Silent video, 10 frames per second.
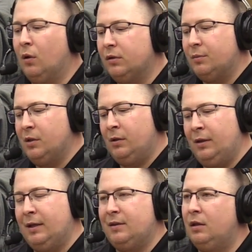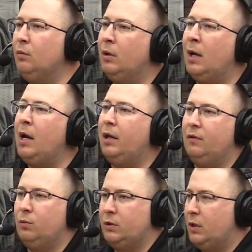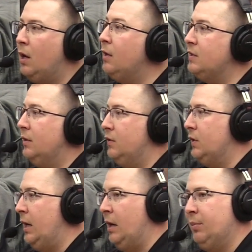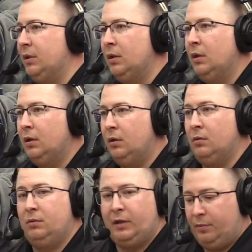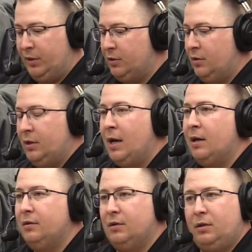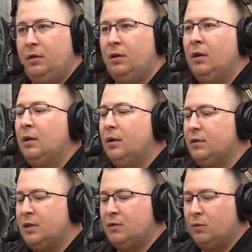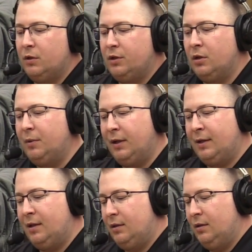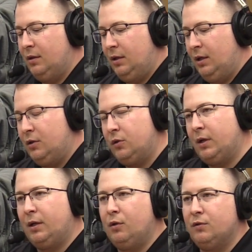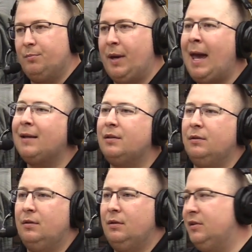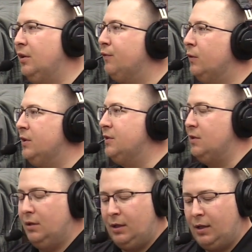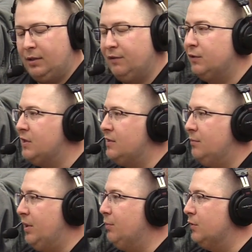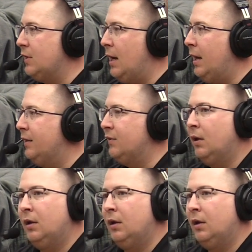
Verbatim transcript: ultimately that the human eye is what's causing this to happen, you know, take a picture of the dot, it looks good. Since we're determining that, the issue kind of goes back to difference, uh, differences in people's eyes.